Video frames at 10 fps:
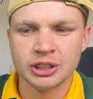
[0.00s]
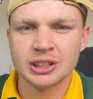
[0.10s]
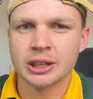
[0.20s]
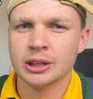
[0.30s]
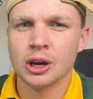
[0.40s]

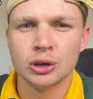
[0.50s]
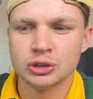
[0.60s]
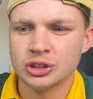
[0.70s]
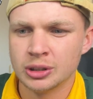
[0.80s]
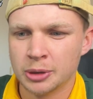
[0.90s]

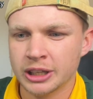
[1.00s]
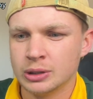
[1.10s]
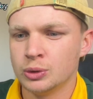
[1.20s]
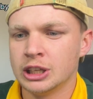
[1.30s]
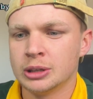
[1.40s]
Takiao,
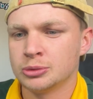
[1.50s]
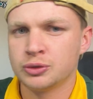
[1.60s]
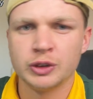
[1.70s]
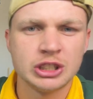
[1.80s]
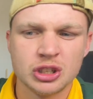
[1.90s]
Demaiti Williams,
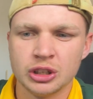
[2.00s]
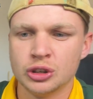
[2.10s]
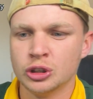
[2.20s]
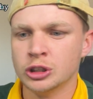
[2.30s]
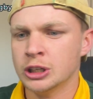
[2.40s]
Fletcher
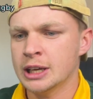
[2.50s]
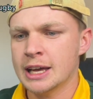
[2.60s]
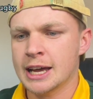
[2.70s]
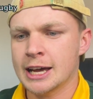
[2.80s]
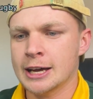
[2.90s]
Neal,
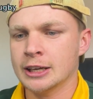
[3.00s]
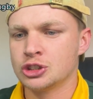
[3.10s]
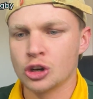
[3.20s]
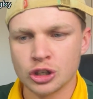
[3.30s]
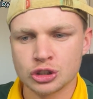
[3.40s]

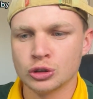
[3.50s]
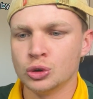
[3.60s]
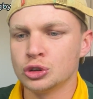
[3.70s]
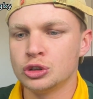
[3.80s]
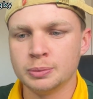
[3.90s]
Josh
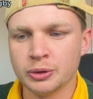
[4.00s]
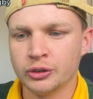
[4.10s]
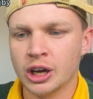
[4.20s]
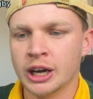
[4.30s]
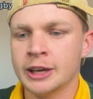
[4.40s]
Law, Tupu
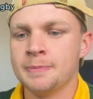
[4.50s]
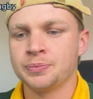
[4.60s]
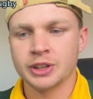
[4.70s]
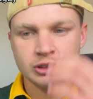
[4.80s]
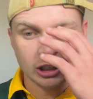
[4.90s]
Vai,
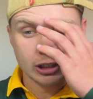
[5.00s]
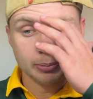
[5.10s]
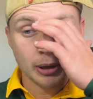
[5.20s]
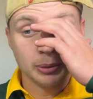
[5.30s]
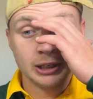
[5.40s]
Dalton
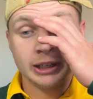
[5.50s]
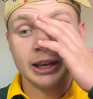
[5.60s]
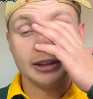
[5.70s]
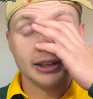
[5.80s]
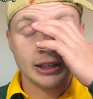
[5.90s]
Papali,
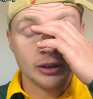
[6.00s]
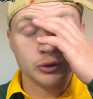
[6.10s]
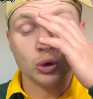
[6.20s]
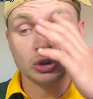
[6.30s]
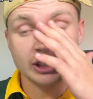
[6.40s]
and then, of
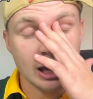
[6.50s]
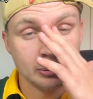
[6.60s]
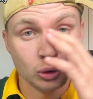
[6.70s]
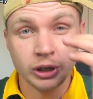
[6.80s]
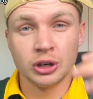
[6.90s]
course, Cam
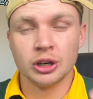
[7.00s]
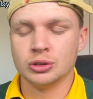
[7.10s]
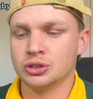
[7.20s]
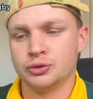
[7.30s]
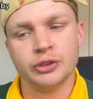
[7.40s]
Roygaard,
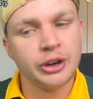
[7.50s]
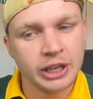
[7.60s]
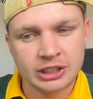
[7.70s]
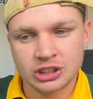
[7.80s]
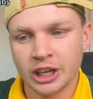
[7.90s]
who's very
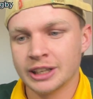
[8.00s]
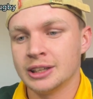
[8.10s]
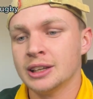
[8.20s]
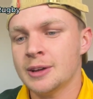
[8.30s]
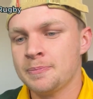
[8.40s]

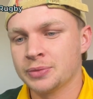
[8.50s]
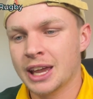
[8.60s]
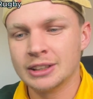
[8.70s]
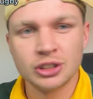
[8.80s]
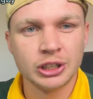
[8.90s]
exciting,
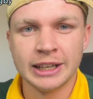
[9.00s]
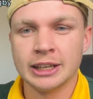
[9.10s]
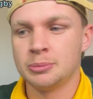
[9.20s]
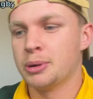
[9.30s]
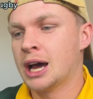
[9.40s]
Anton
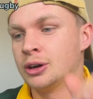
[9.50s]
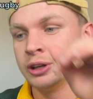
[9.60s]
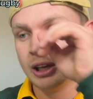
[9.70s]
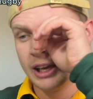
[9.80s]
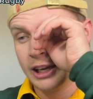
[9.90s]
Leonard
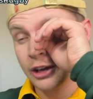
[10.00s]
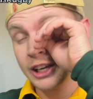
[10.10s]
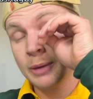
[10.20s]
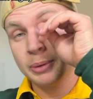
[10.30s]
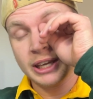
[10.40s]
Brown, going
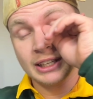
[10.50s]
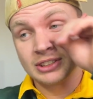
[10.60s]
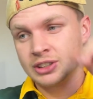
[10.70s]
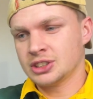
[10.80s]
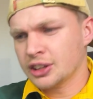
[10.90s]
up
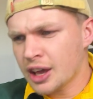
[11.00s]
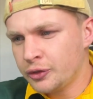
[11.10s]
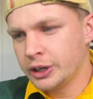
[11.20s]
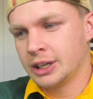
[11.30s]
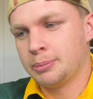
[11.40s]
against the South
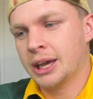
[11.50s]
African